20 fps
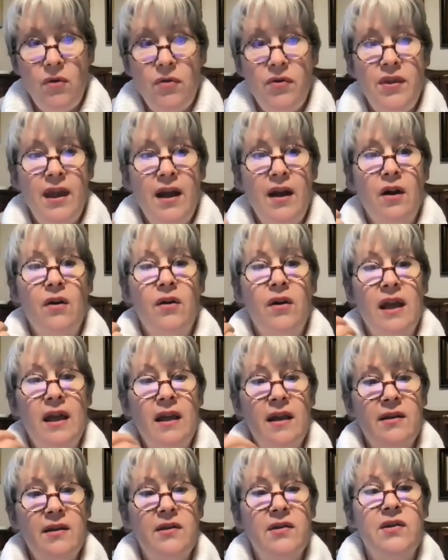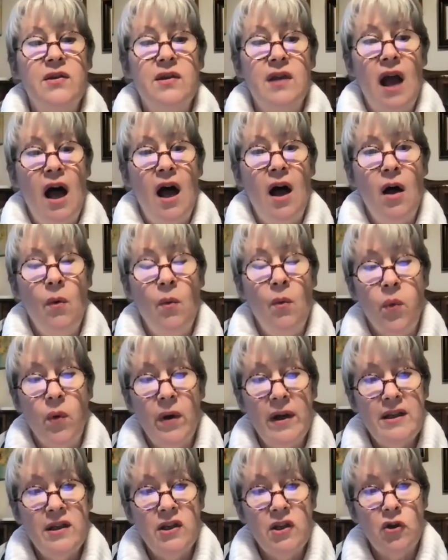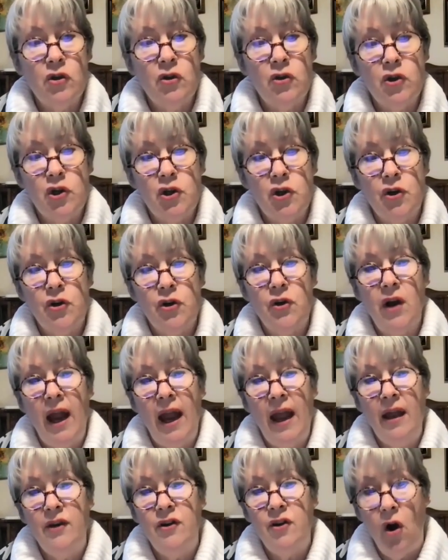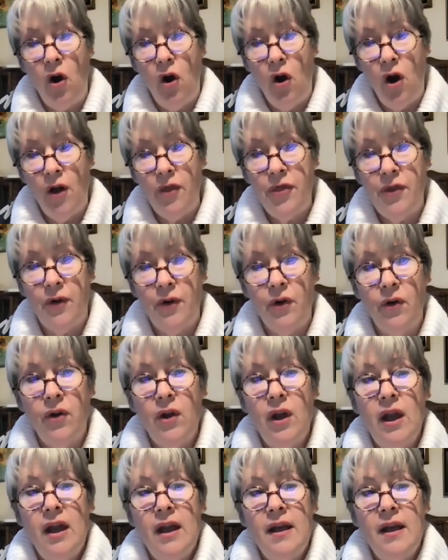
there is a researcher and author